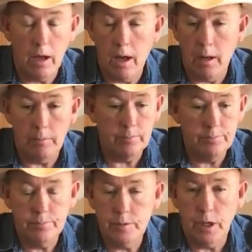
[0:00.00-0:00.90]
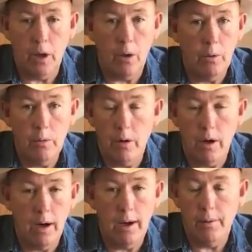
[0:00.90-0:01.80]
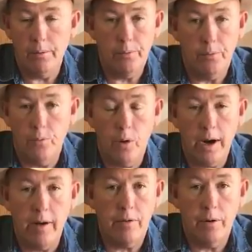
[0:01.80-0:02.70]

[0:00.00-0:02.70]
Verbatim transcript: Um, you know, uh, whatever.